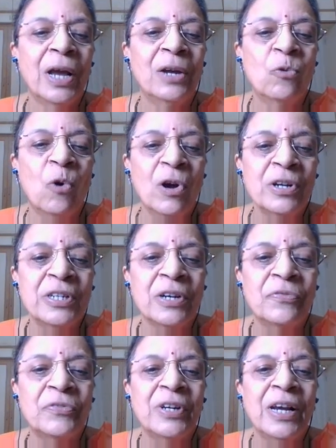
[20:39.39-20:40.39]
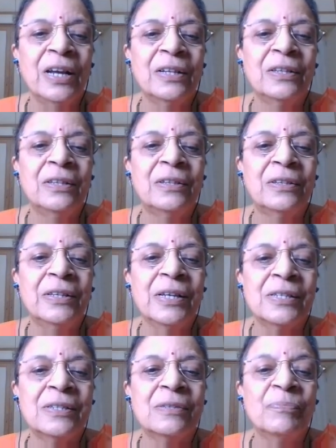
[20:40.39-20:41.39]
I go on shift, take
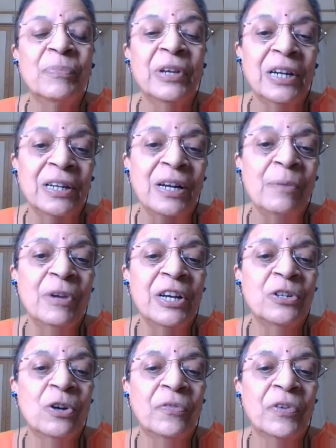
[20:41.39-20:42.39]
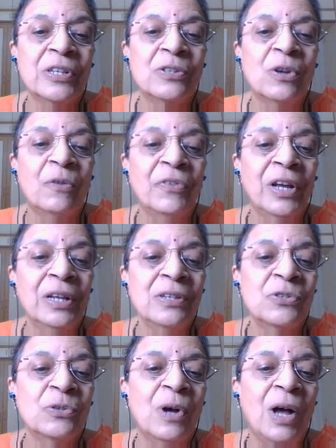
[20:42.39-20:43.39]
this mirror image of x of n,
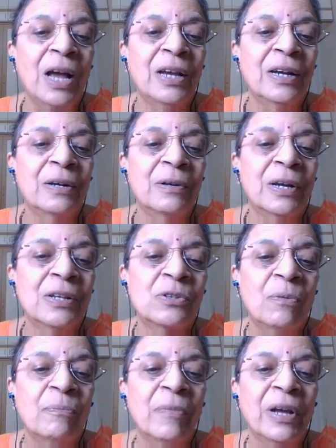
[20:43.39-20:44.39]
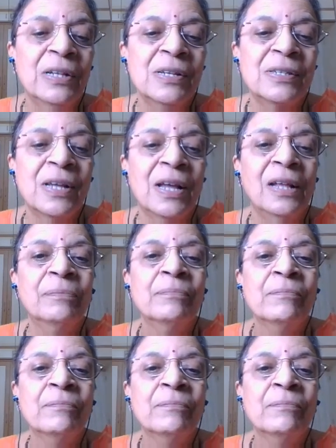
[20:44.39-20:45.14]
so I get x of minus n,